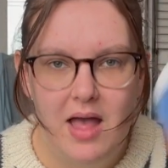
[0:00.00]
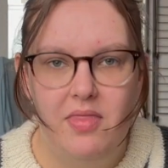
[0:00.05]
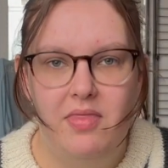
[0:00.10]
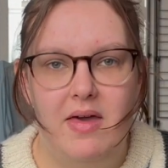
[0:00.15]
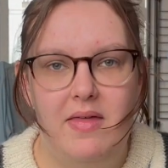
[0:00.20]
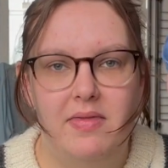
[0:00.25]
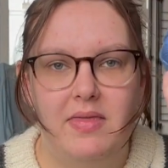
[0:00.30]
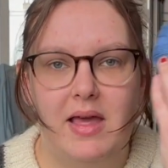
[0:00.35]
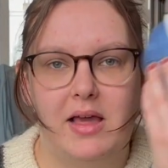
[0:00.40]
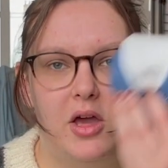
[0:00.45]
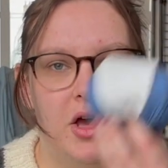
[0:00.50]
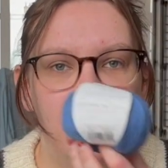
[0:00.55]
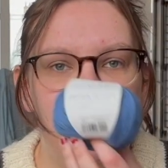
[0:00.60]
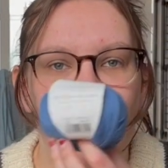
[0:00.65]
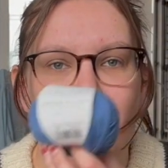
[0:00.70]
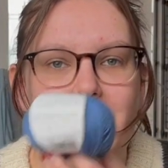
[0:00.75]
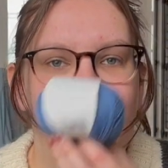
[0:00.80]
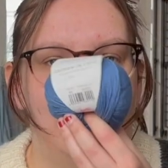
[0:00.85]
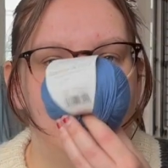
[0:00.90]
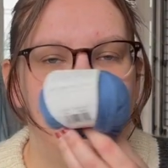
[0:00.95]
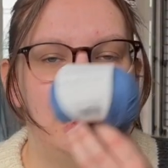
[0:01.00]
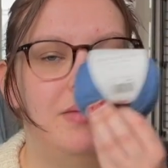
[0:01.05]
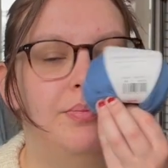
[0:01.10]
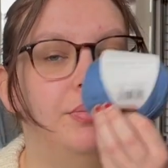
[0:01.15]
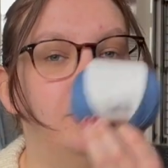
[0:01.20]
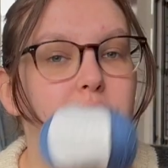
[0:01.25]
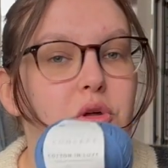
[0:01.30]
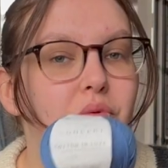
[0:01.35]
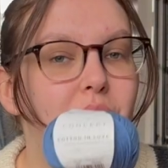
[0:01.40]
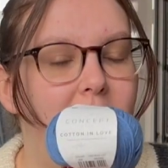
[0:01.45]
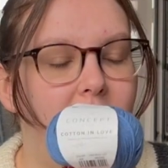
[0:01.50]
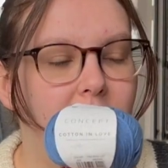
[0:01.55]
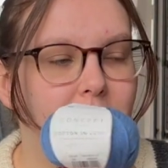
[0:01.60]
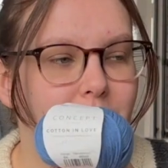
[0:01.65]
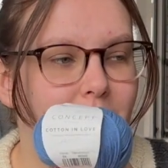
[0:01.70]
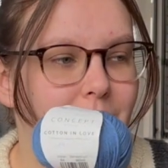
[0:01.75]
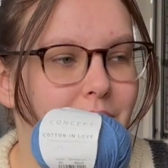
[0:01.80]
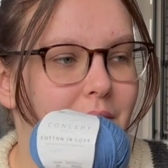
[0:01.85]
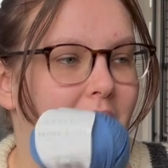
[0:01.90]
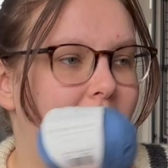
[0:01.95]
Then I could not get this blue out of
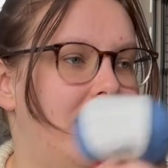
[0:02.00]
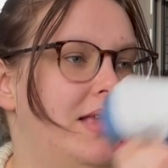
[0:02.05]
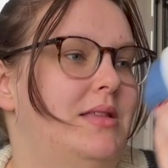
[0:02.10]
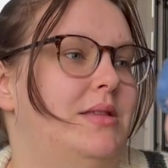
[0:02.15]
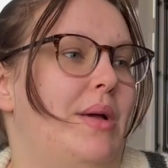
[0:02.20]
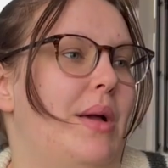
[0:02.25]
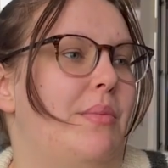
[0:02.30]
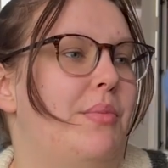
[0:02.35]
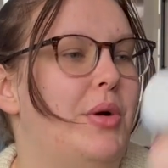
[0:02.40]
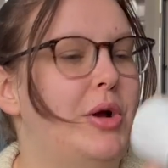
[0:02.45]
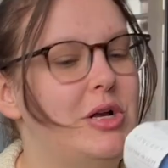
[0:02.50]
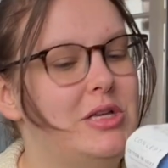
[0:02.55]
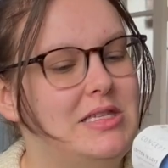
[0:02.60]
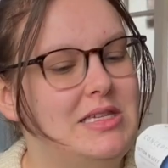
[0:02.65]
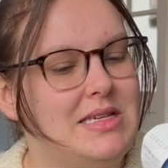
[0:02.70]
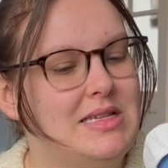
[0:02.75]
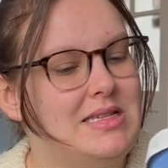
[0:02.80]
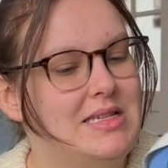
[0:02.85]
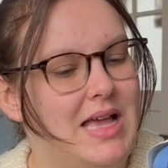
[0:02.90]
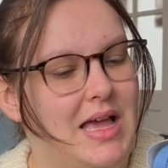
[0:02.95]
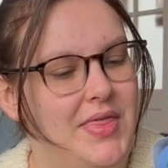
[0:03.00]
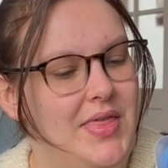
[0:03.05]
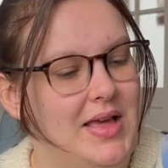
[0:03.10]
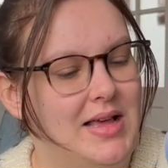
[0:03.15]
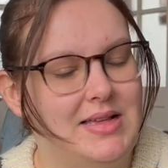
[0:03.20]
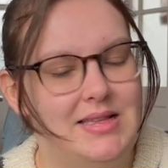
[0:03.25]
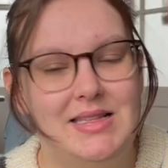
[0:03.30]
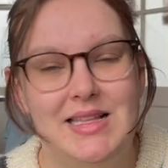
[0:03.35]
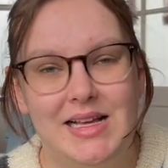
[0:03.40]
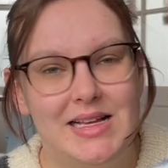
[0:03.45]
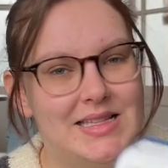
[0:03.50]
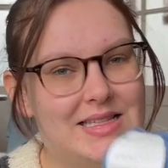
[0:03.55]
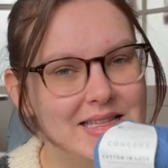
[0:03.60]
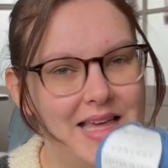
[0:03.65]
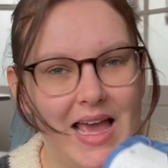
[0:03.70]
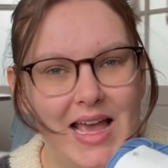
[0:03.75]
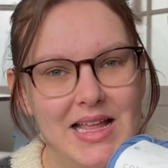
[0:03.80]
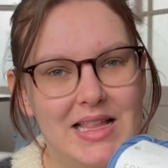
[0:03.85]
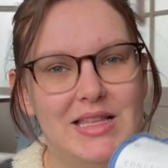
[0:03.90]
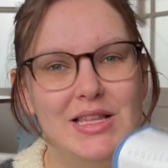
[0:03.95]
my mind, so I purchased, I think, 6
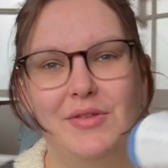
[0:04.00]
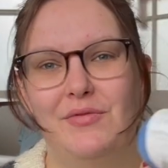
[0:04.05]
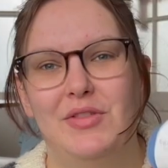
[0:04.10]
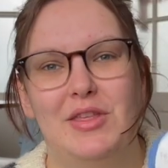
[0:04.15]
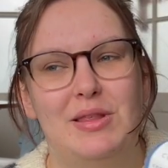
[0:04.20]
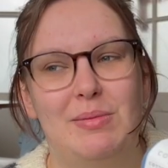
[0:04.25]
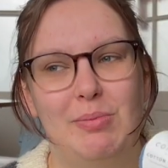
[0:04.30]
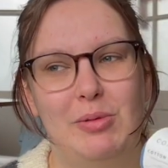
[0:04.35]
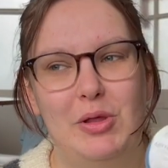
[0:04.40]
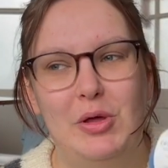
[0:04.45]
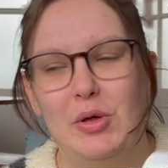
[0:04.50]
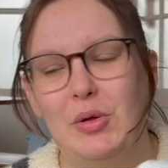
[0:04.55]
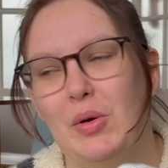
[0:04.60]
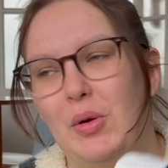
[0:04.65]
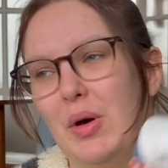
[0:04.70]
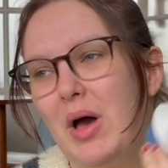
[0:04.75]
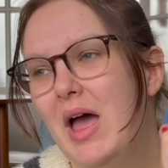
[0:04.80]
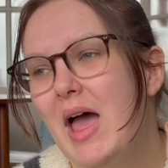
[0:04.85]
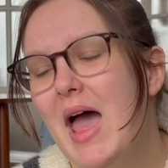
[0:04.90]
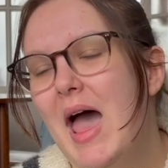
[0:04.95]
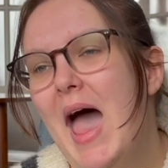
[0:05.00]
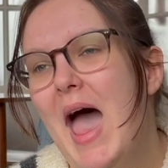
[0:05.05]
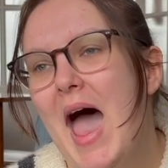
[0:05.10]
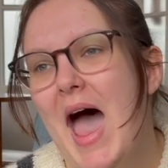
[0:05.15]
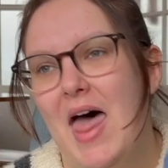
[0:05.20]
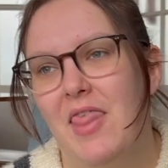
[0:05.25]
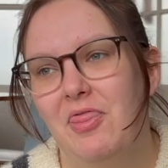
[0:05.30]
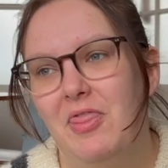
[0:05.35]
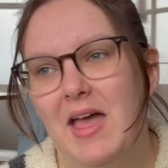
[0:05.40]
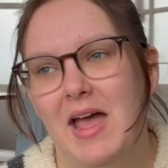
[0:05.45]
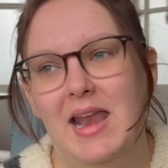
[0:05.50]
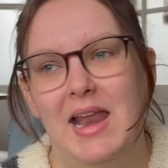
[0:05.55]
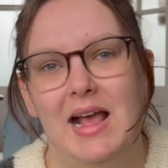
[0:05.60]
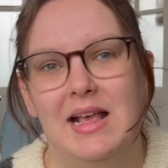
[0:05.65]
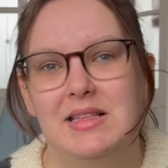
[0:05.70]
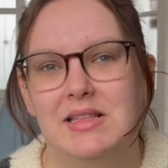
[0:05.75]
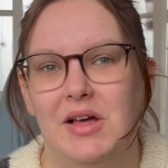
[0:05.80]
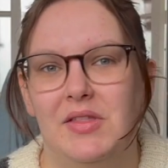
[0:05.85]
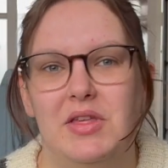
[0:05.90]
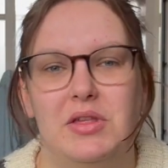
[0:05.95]
skeins of this blue. And then I
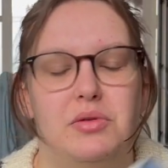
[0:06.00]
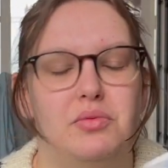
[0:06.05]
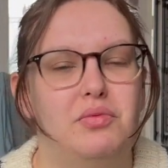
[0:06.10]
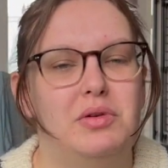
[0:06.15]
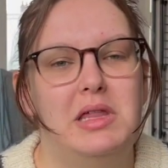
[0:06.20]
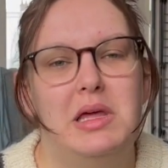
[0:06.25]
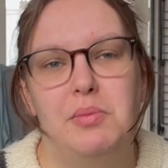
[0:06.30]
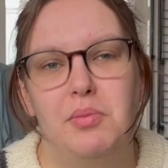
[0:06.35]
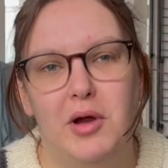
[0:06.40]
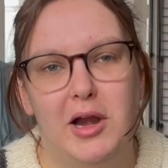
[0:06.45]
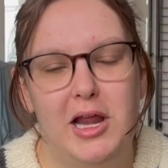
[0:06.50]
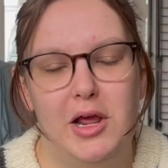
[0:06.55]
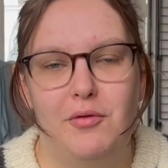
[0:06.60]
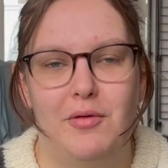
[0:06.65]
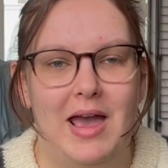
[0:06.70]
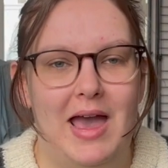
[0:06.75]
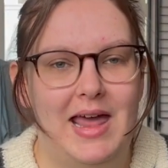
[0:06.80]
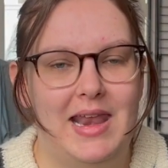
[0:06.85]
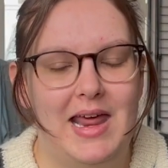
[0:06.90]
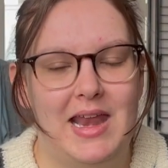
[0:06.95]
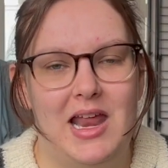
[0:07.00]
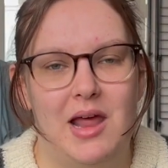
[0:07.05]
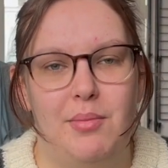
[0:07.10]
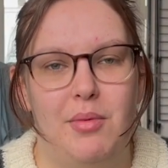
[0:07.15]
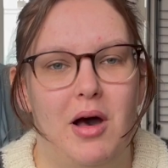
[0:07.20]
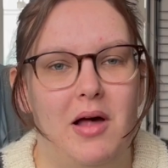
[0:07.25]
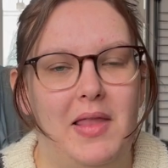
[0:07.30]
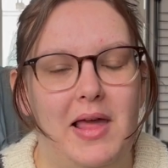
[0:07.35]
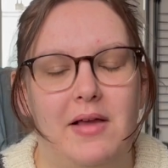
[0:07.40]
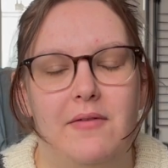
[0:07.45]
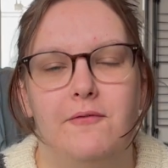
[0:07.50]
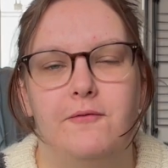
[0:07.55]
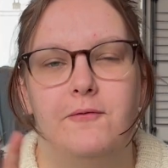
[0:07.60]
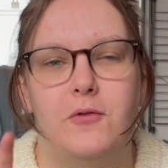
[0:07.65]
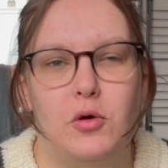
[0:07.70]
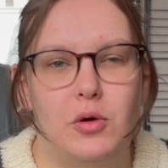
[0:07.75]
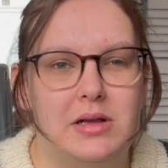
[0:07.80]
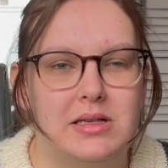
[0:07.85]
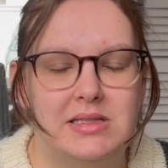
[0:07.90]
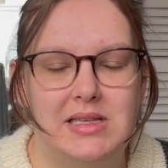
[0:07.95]
saw this really pretty red, and I bought like
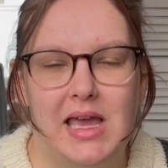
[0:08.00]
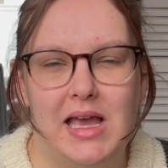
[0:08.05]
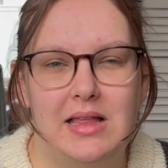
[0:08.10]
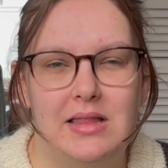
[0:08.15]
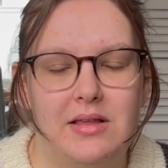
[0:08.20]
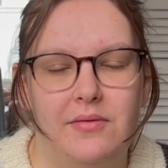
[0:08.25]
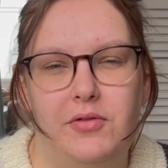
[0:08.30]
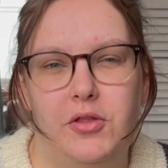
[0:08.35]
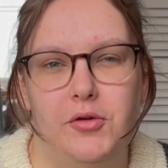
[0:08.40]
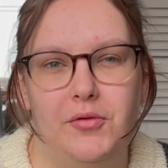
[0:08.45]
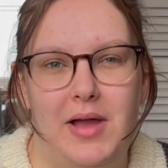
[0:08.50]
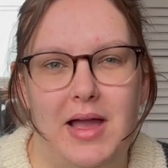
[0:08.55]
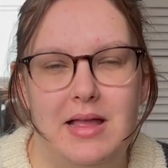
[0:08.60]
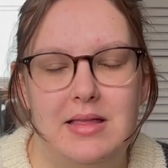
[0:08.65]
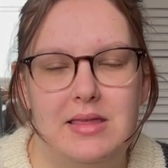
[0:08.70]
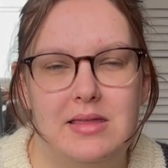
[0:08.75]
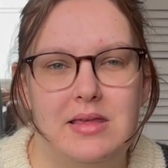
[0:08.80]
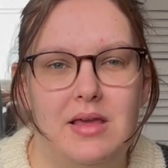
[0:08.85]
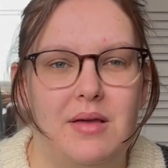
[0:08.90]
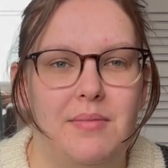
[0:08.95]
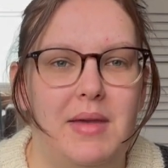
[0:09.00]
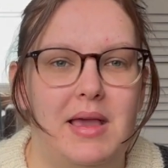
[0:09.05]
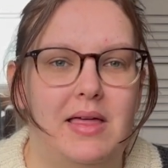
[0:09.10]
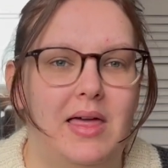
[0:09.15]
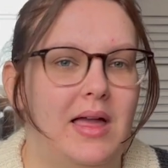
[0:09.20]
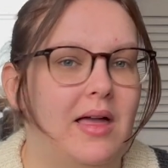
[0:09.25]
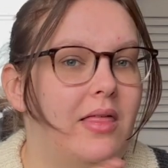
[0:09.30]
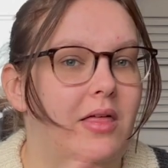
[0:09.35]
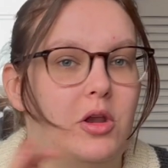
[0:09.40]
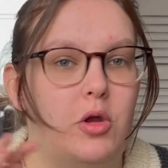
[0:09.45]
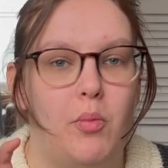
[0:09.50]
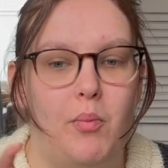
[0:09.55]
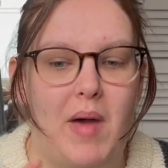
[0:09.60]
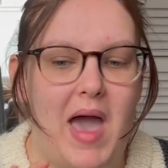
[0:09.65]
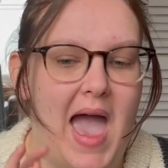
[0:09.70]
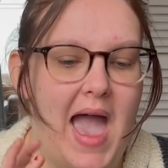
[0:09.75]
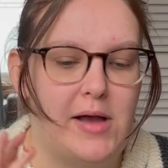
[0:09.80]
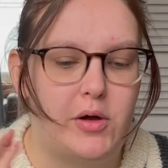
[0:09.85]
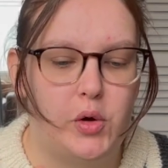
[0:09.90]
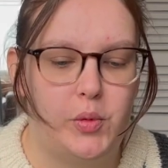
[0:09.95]
4 skeins of the red to make like a little
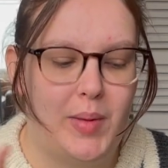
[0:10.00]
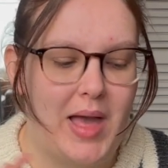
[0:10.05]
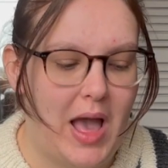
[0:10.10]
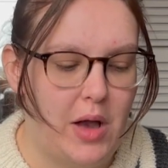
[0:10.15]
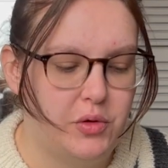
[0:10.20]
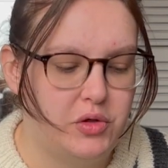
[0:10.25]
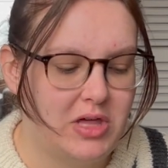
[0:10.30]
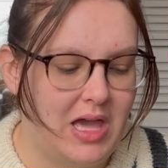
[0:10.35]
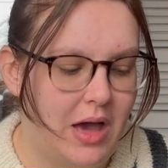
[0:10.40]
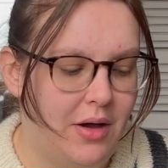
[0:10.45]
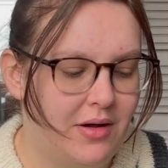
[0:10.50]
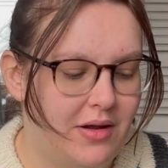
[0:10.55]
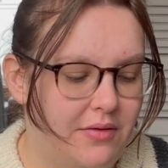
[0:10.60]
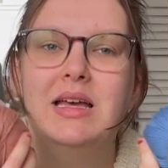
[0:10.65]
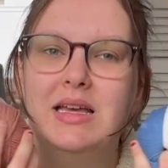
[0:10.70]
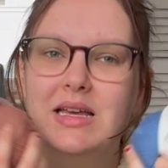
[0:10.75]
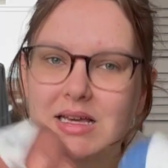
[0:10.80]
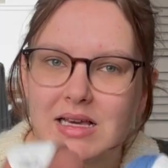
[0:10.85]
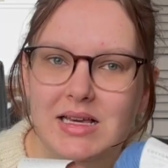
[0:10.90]
bag or pouch out of.